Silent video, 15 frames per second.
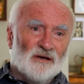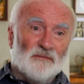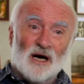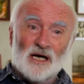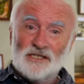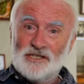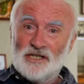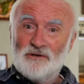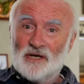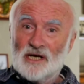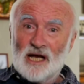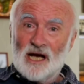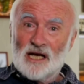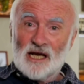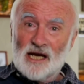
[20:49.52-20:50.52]
Mind you, you
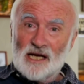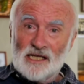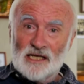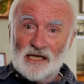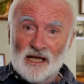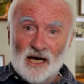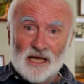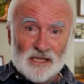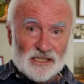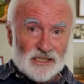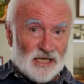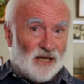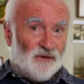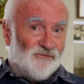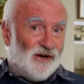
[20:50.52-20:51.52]
can't get anything like the
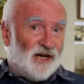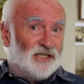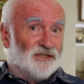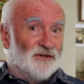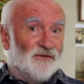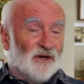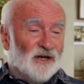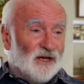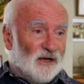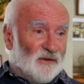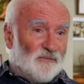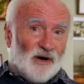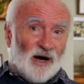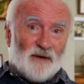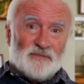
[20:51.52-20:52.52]
same range of
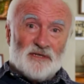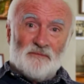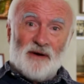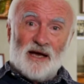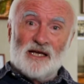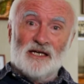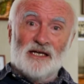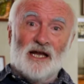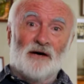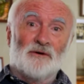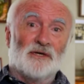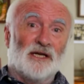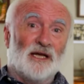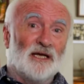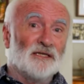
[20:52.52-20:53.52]
pipe tobacco
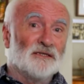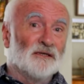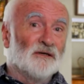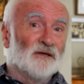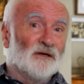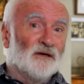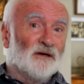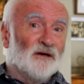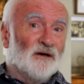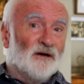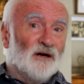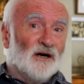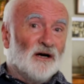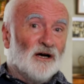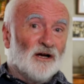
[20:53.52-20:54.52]
nowadays.
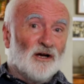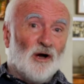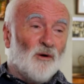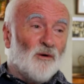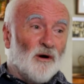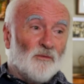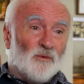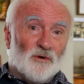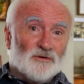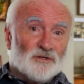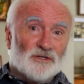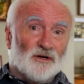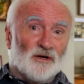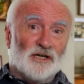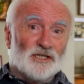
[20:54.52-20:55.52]
Co-op won't
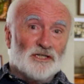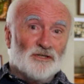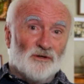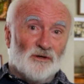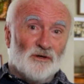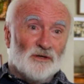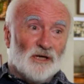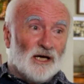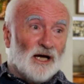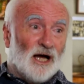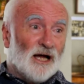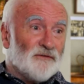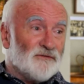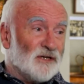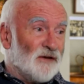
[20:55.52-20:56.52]
stock it at all.
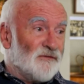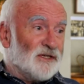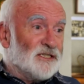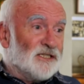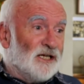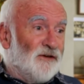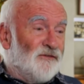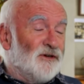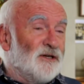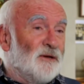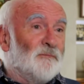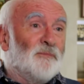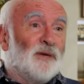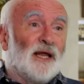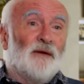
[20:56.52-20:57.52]
I have to have it delivered
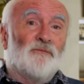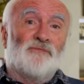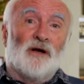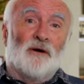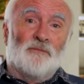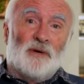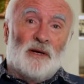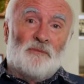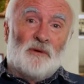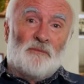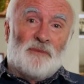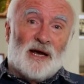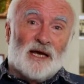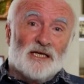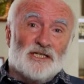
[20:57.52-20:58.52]
in plain brown paper
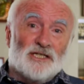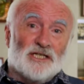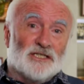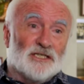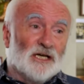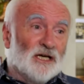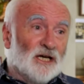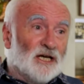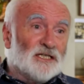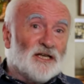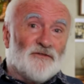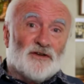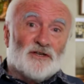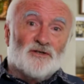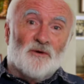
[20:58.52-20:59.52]
packages, as
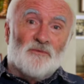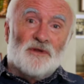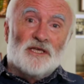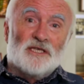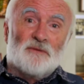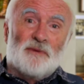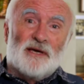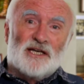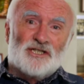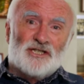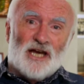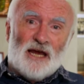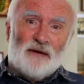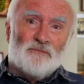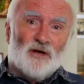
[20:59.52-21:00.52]
if it's something to be
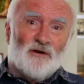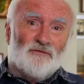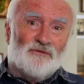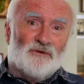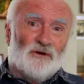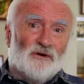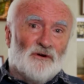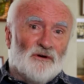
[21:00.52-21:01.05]
ashamed of.